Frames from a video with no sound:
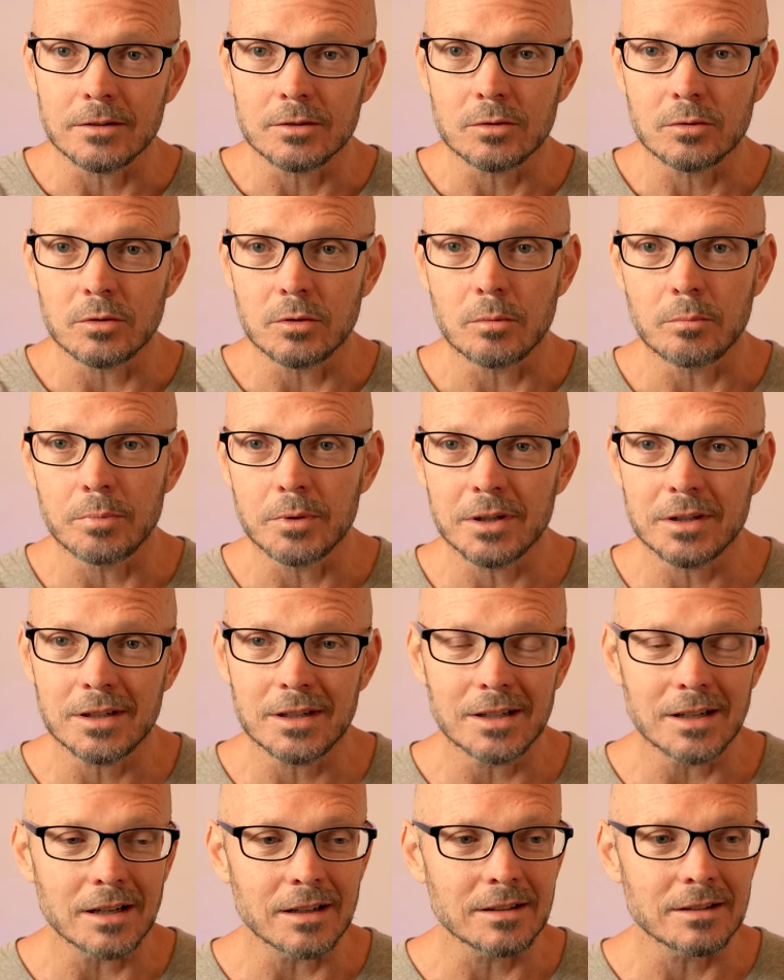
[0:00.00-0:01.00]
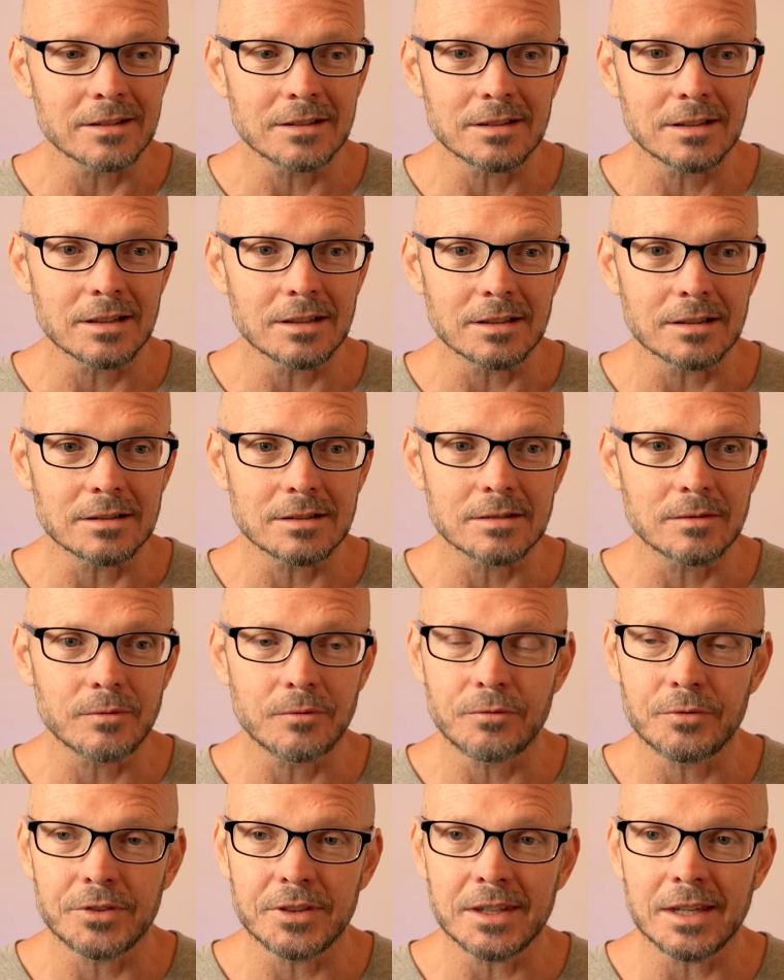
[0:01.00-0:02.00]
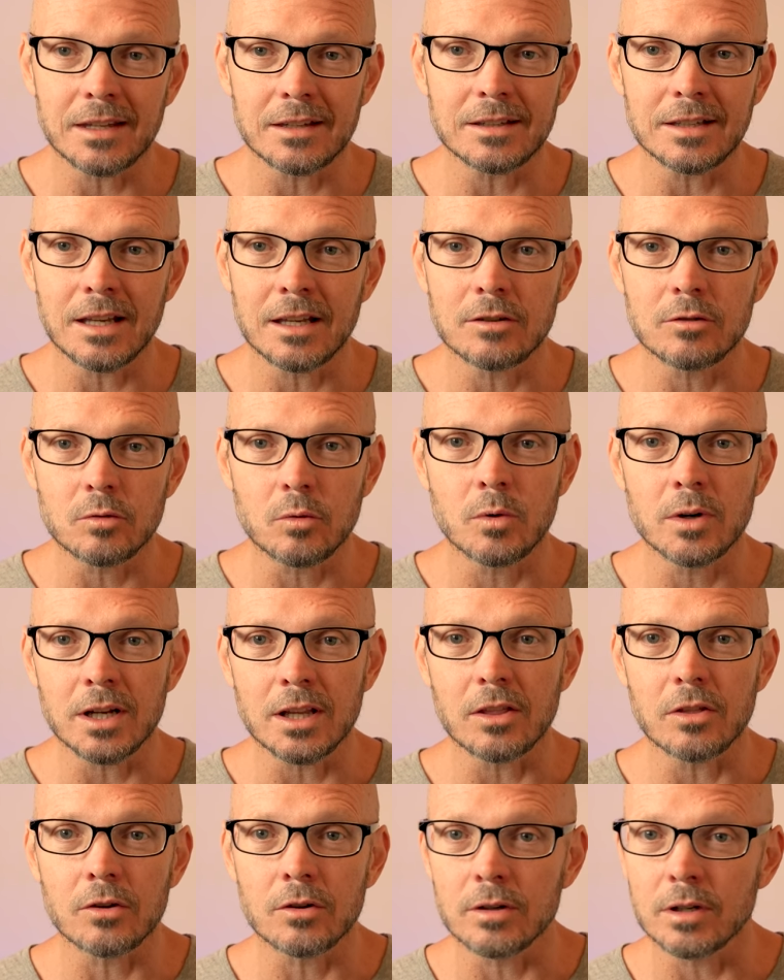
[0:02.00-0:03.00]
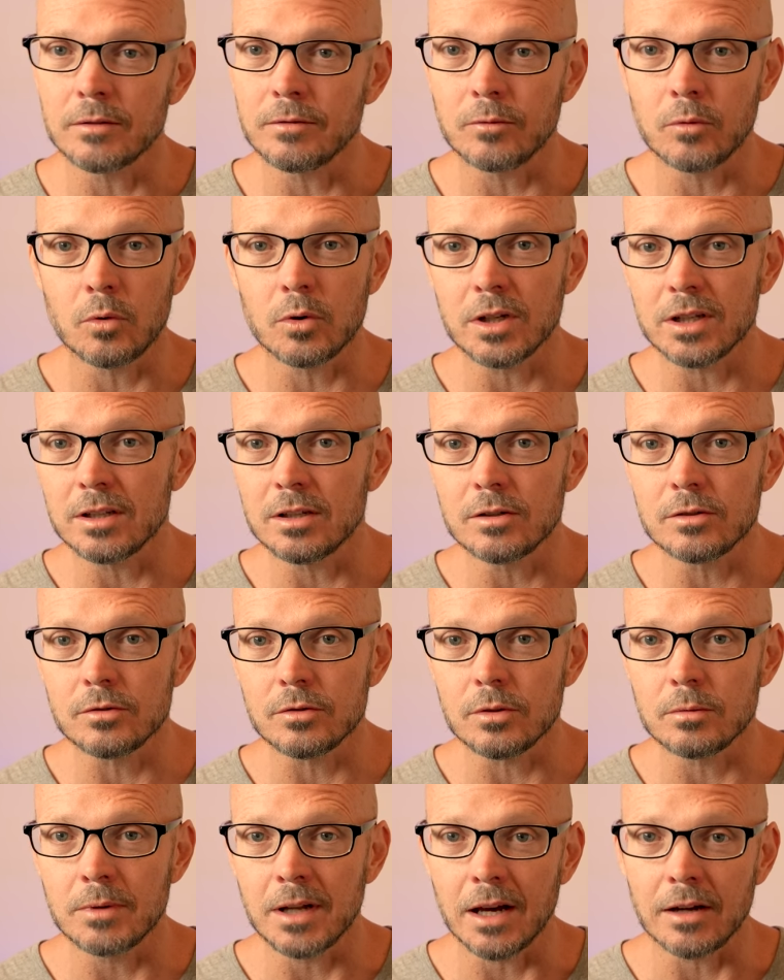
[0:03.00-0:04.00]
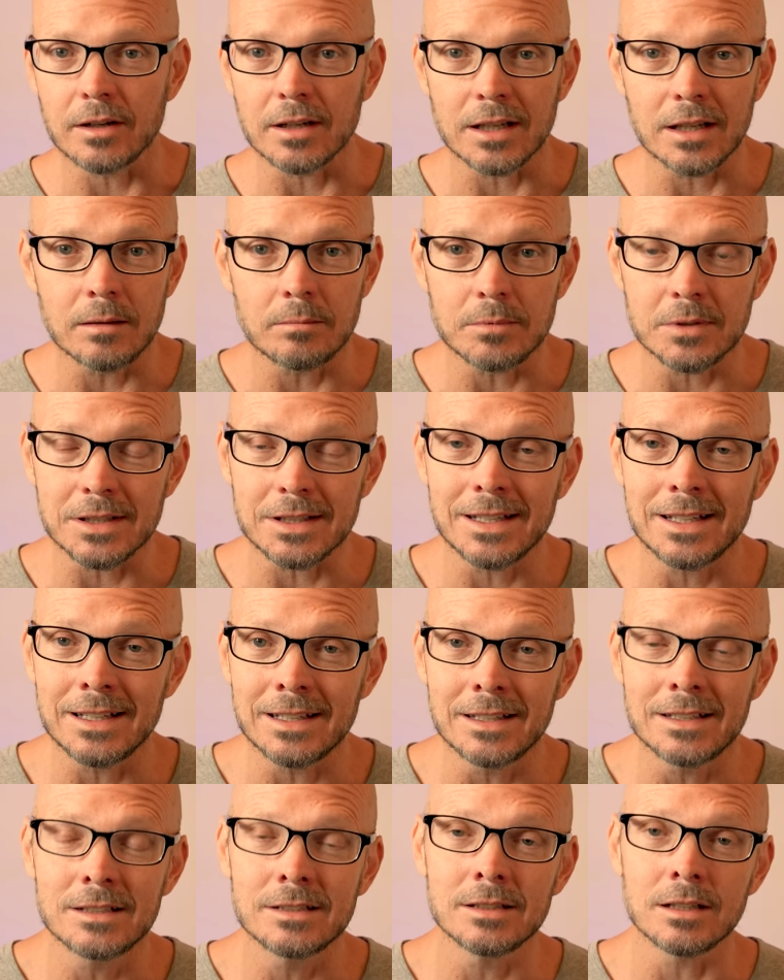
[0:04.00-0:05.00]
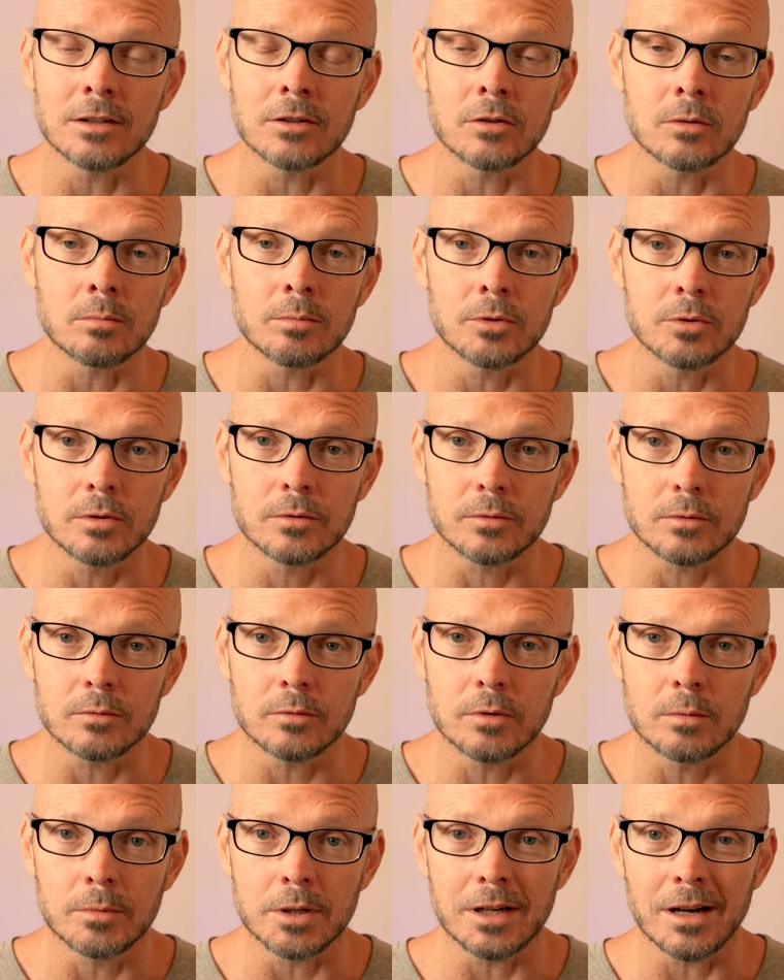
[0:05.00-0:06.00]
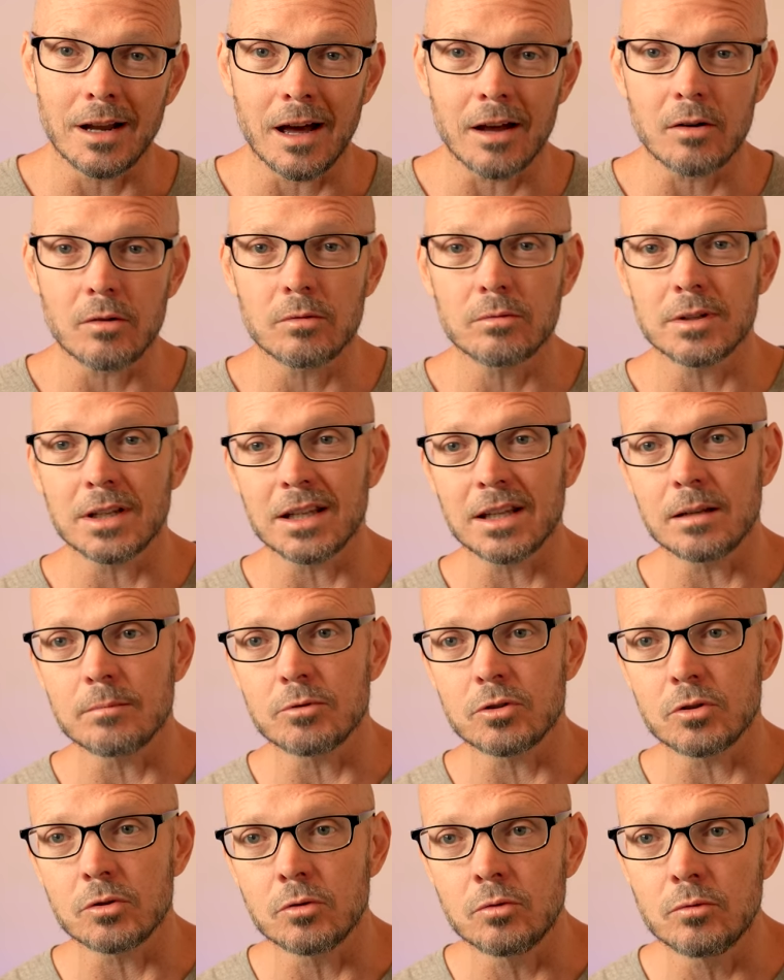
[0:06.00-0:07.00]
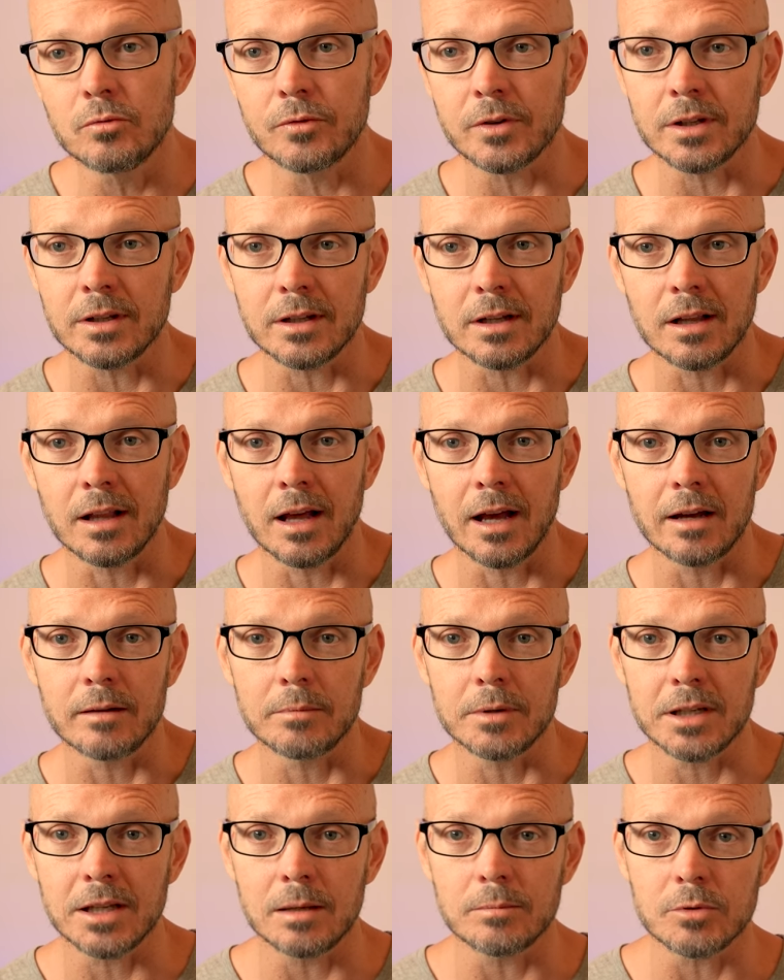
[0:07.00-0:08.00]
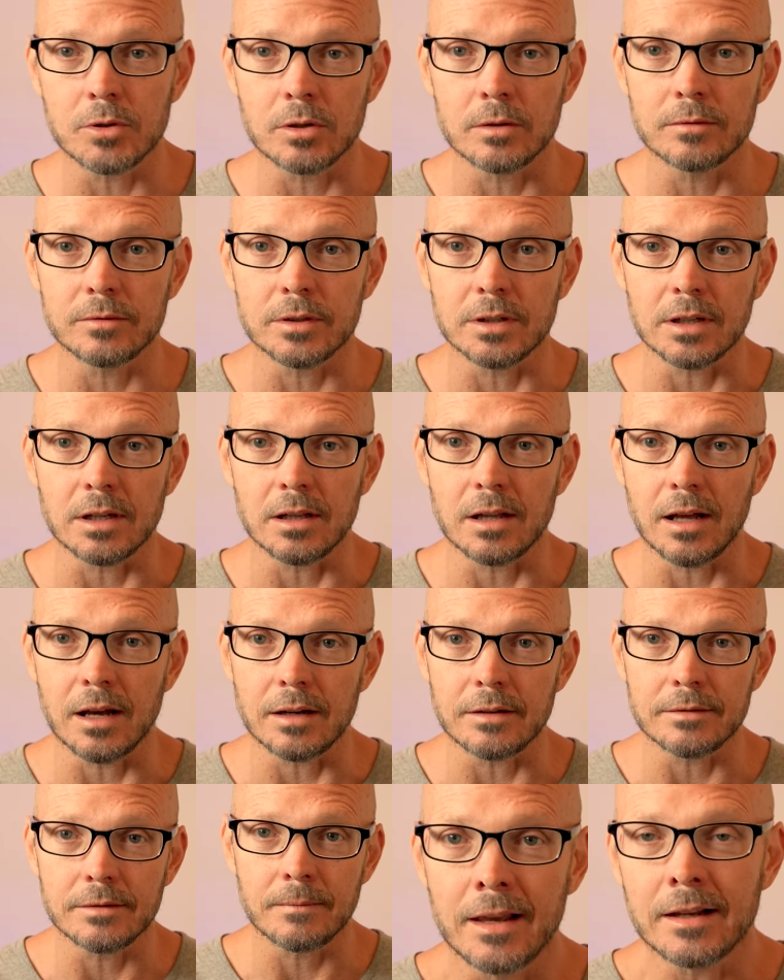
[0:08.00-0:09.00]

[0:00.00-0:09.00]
So your ability to, to, to 10, 20, 30, 40 years from now to keep teasing your beautiful woman not only keeps you feeling alive, but keeps her feeling alive.